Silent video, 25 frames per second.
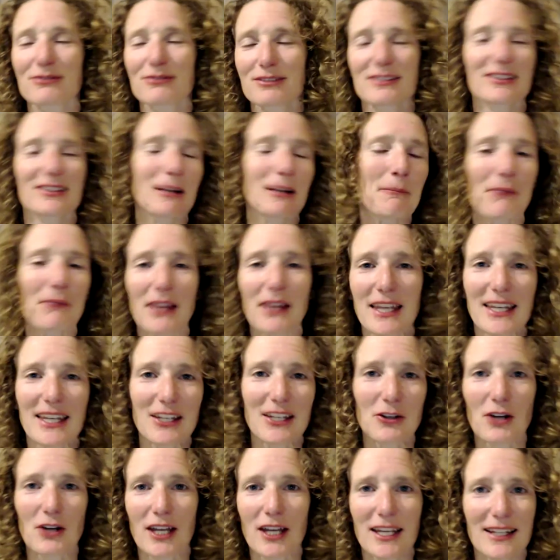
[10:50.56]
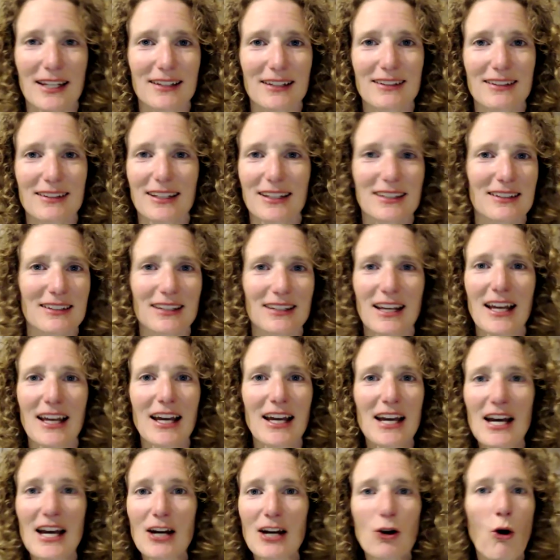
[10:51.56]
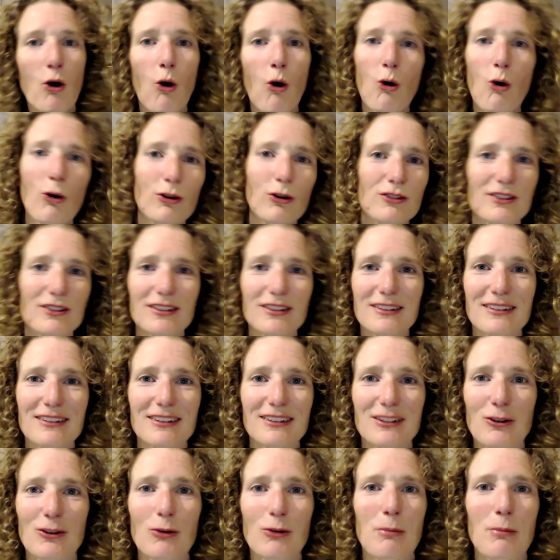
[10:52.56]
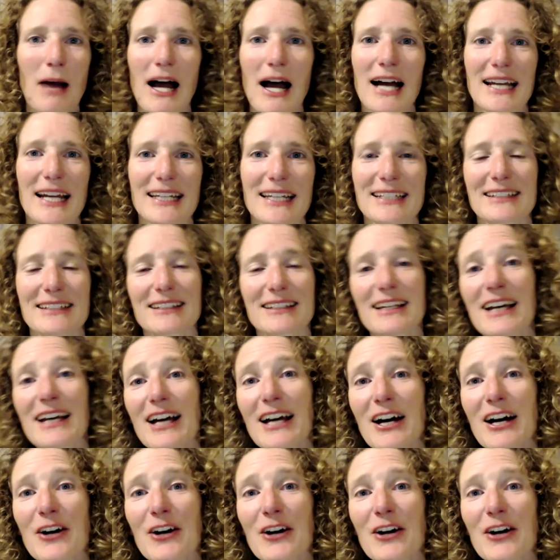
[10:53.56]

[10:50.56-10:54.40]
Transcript: something in your head that causes your pain.